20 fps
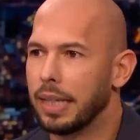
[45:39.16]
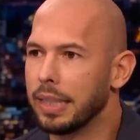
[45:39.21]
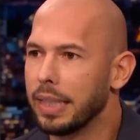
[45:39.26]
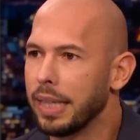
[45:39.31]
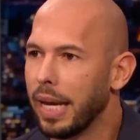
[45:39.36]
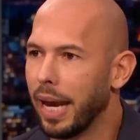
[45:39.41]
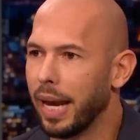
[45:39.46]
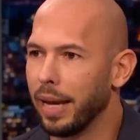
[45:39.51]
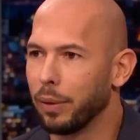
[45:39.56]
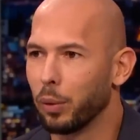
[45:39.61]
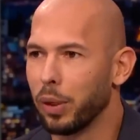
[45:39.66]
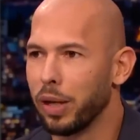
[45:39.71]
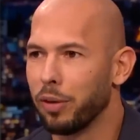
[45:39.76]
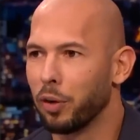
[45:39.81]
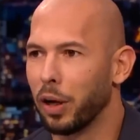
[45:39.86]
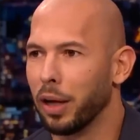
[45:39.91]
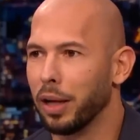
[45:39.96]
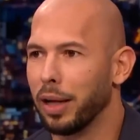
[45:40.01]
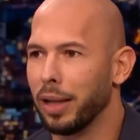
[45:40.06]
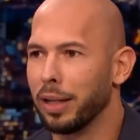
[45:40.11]
Yeah, we have
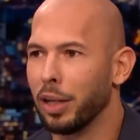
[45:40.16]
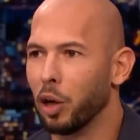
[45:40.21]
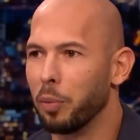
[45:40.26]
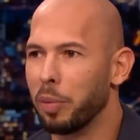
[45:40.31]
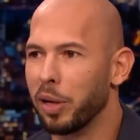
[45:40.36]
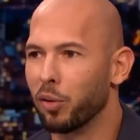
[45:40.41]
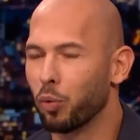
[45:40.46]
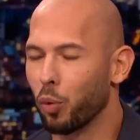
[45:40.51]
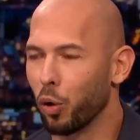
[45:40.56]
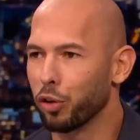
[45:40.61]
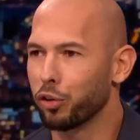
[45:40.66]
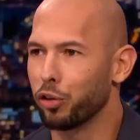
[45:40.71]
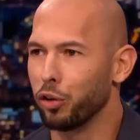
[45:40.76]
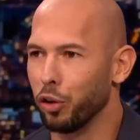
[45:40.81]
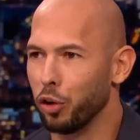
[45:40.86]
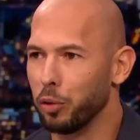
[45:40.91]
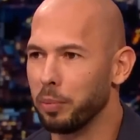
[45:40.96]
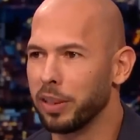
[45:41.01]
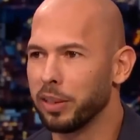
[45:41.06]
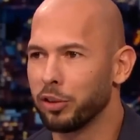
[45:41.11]
a, a, little bit of work to
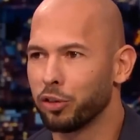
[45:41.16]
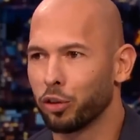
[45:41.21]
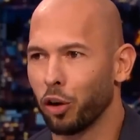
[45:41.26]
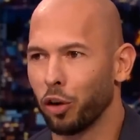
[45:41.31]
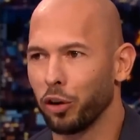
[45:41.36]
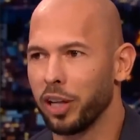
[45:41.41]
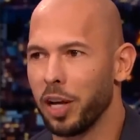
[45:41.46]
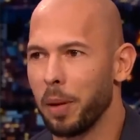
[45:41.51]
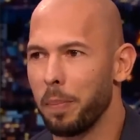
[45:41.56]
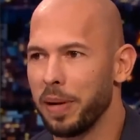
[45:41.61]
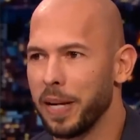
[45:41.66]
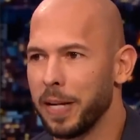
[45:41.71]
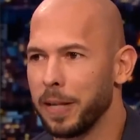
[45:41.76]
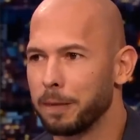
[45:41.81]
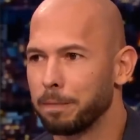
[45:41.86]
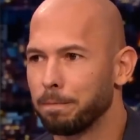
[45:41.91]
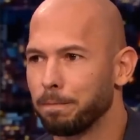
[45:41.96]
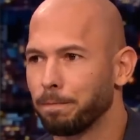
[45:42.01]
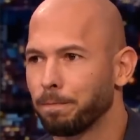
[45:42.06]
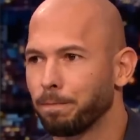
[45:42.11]
do. But finally, I know you
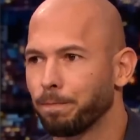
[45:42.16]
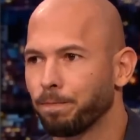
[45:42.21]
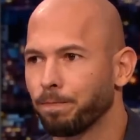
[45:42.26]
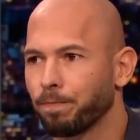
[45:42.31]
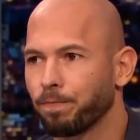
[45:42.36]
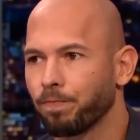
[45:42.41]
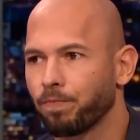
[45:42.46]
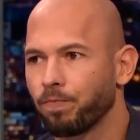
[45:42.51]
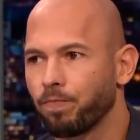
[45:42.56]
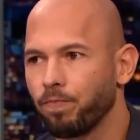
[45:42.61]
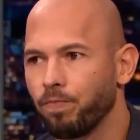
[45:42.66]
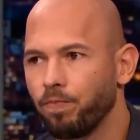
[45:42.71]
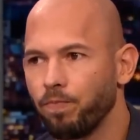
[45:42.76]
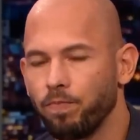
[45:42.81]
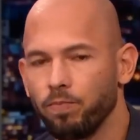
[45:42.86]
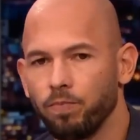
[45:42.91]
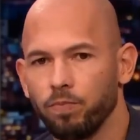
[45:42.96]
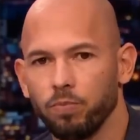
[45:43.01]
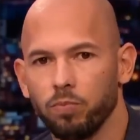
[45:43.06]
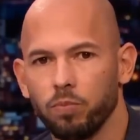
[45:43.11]
don't know anything about
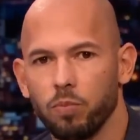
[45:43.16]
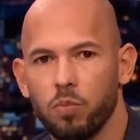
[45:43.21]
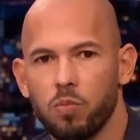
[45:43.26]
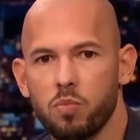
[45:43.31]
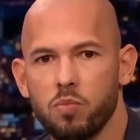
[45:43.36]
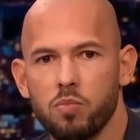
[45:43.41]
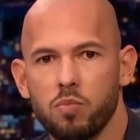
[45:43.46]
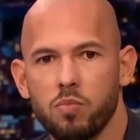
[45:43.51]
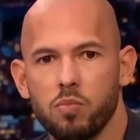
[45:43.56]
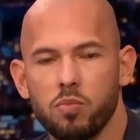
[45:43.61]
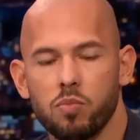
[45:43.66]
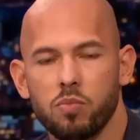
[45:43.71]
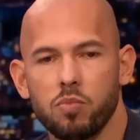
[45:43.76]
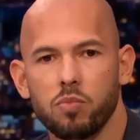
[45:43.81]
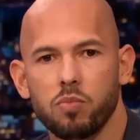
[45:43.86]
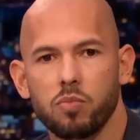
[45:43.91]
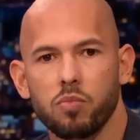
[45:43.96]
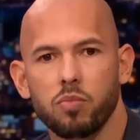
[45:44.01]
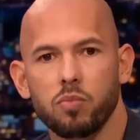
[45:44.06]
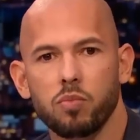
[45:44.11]
football, and care even less, but
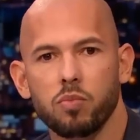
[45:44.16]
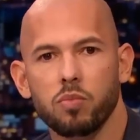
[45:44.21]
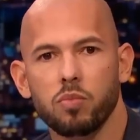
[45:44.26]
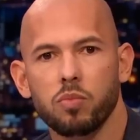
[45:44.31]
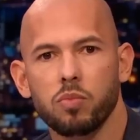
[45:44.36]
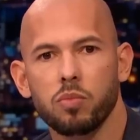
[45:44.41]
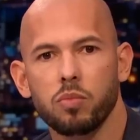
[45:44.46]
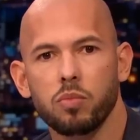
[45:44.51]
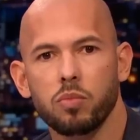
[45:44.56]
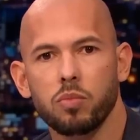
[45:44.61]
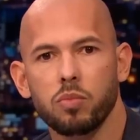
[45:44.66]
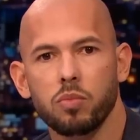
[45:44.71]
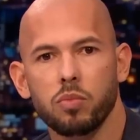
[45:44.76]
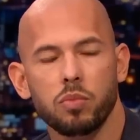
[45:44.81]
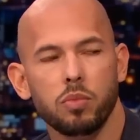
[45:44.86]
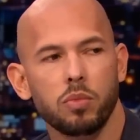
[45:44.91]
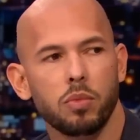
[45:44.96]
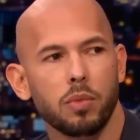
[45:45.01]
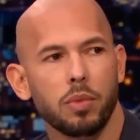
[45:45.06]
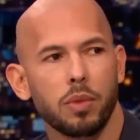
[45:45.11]
greatest of all
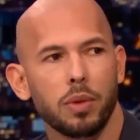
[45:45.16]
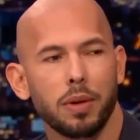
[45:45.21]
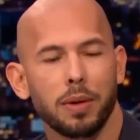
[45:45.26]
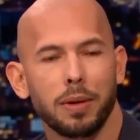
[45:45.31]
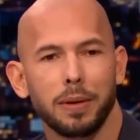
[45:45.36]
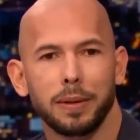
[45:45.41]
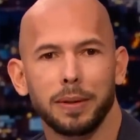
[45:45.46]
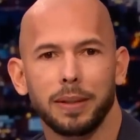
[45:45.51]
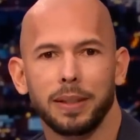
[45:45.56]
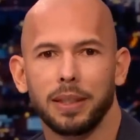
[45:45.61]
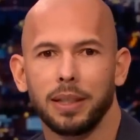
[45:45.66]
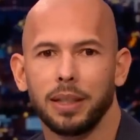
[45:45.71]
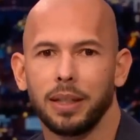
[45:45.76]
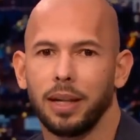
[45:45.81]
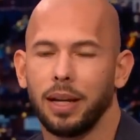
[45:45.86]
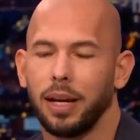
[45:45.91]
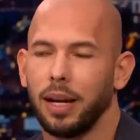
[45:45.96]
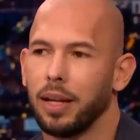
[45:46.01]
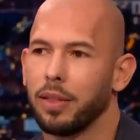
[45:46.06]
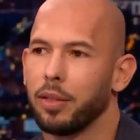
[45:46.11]
time, Ronaldo or Messi?
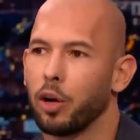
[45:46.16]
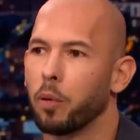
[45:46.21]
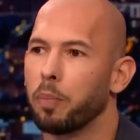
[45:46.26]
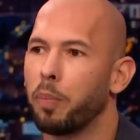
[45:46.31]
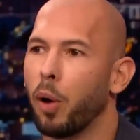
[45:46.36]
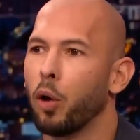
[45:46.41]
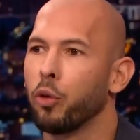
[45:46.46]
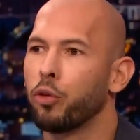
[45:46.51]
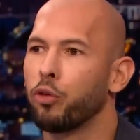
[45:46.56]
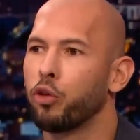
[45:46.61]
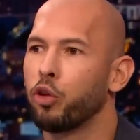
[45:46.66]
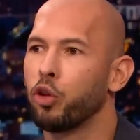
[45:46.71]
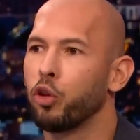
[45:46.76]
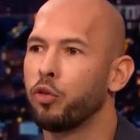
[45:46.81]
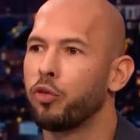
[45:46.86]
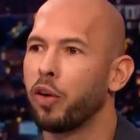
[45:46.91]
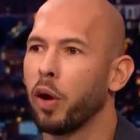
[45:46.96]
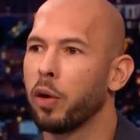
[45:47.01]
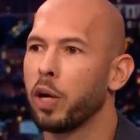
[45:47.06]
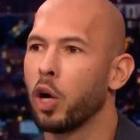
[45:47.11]
They're both two
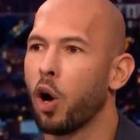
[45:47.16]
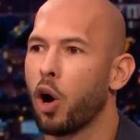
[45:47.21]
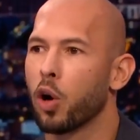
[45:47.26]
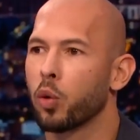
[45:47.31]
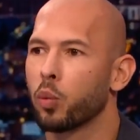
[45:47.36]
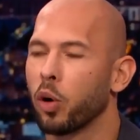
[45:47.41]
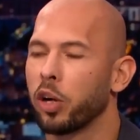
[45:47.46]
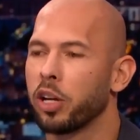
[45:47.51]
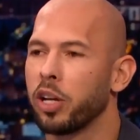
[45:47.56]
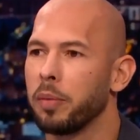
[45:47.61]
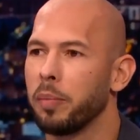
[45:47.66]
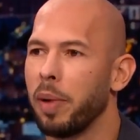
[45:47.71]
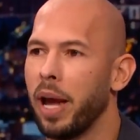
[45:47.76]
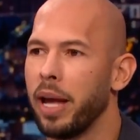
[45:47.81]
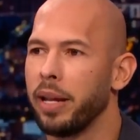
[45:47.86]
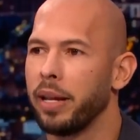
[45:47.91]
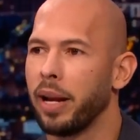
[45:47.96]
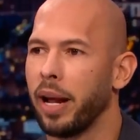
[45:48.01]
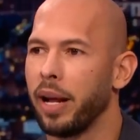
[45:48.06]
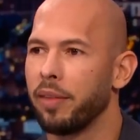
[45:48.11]
very hardworking
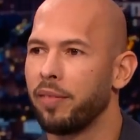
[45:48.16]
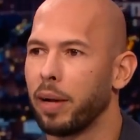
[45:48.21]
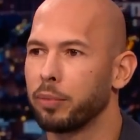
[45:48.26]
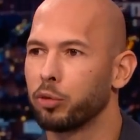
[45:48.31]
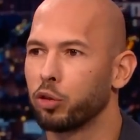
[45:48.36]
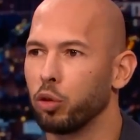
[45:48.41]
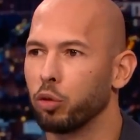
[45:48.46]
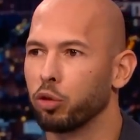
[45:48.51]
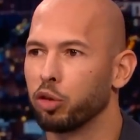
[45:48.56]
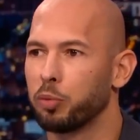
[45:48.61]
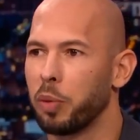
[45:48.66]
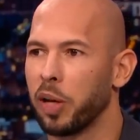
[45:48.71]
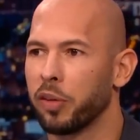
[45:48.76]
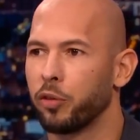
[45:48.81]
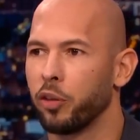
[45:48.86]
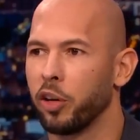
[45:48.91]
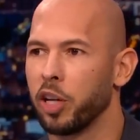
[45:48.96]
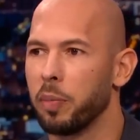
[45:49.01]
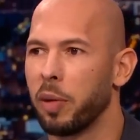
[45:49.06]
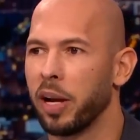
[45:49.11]
men. I have absolute respect
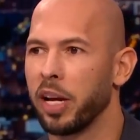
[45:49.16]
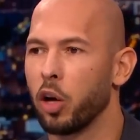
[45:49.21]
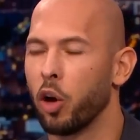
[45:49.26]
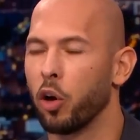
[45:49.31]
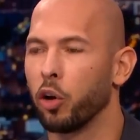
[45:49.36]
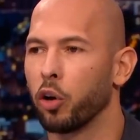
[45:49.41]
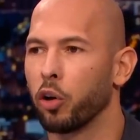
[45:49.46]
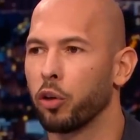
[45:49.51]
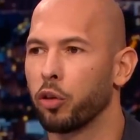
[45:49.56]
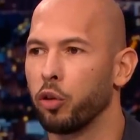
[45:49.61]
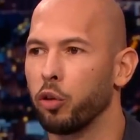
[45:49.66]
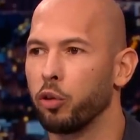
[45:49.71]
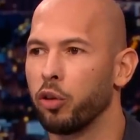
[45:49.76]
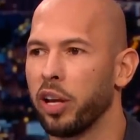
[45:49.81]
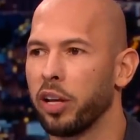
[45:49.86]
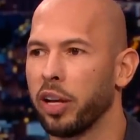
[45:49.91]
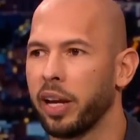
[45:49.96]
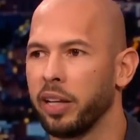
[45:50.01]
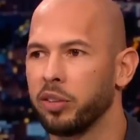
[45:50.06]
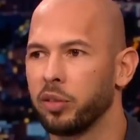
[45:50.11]
for anybody on earth who
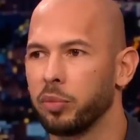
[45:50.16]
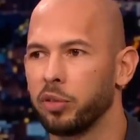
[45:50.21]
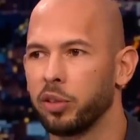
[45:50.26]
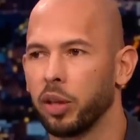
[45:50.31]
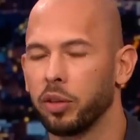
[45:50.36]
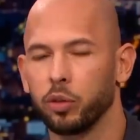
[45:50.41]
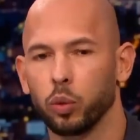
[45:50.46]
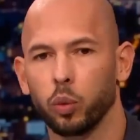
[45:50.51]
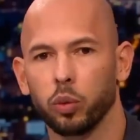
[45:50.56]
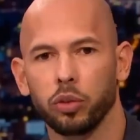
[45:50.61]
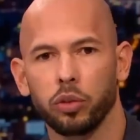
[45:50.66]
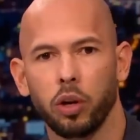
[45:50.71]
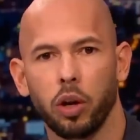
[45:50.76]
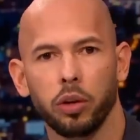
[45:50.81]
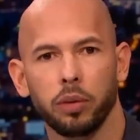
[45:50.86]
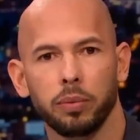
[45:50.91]
dedicates themselves to this.